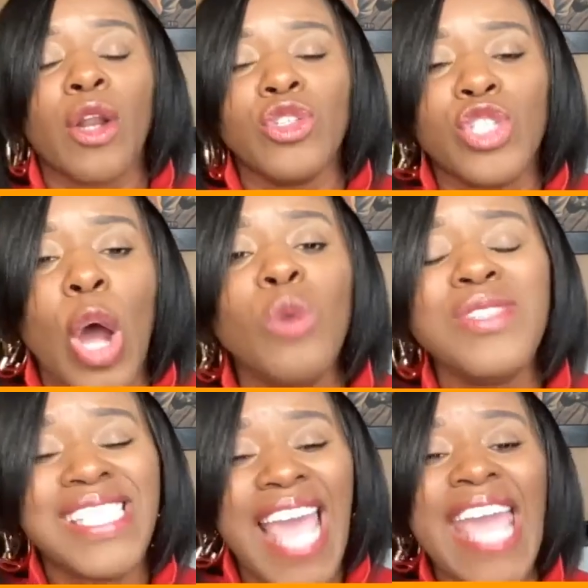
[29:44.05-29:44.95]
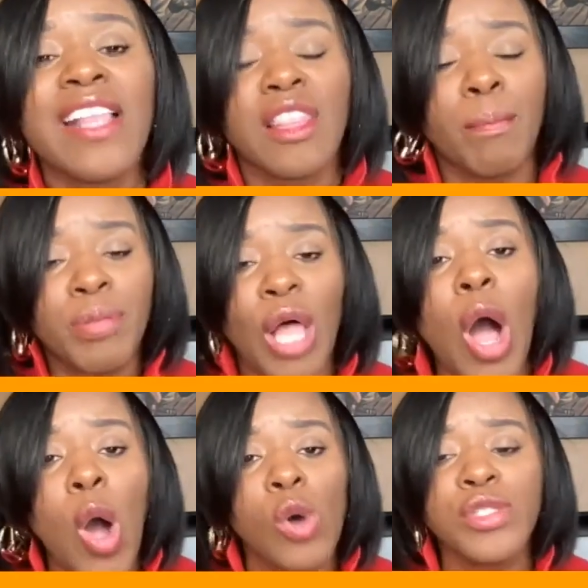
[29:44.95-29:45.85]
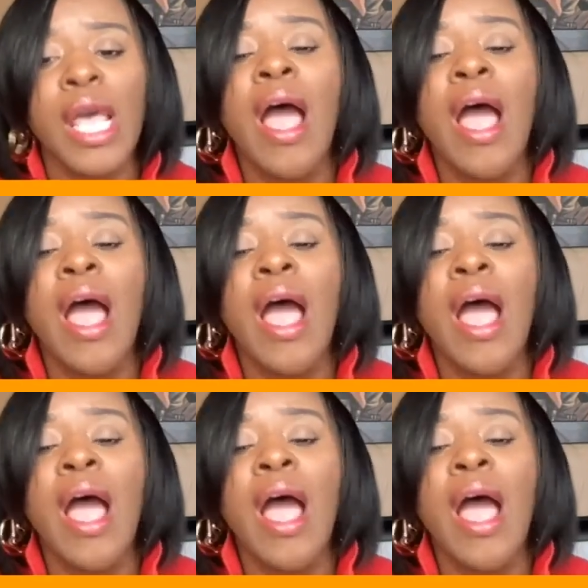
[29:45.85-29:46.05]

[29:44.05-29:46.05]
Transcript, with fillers: Don't take the blows